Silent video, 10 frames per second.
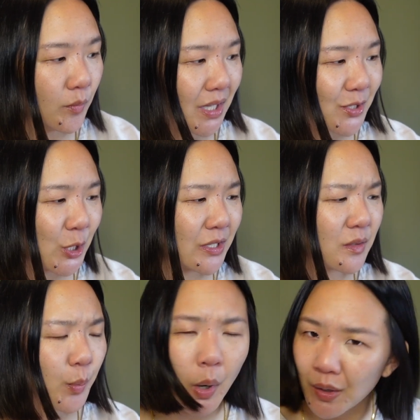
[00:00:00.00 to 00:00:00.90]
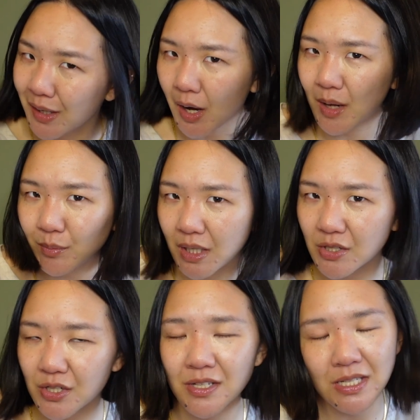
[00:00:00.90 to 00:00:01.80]
blushes, putting on
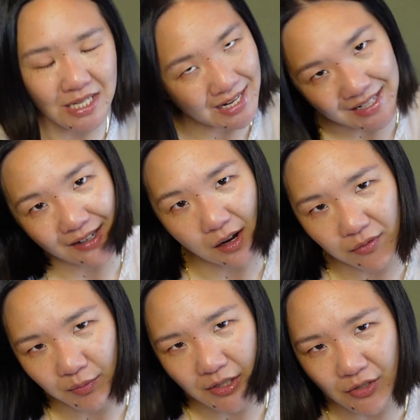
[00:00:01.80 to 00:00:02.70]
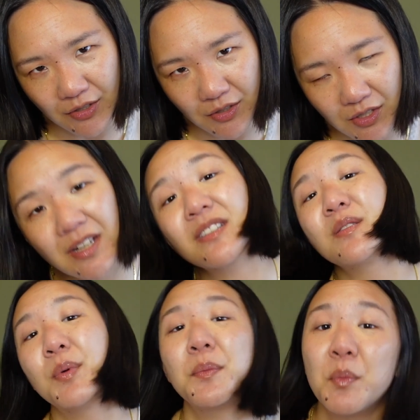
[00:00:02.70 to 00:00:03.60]
blushes, taking off blushes just to
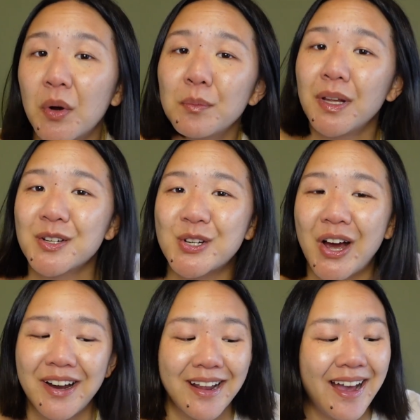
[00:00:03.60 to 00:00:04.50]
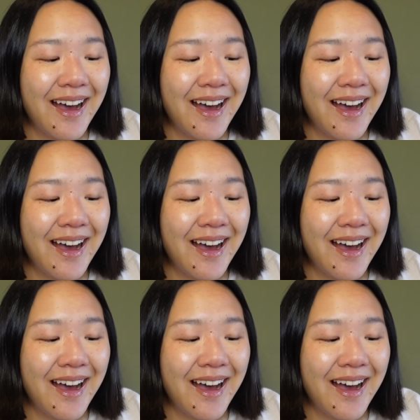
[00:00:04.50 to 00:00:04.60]
put more blush on.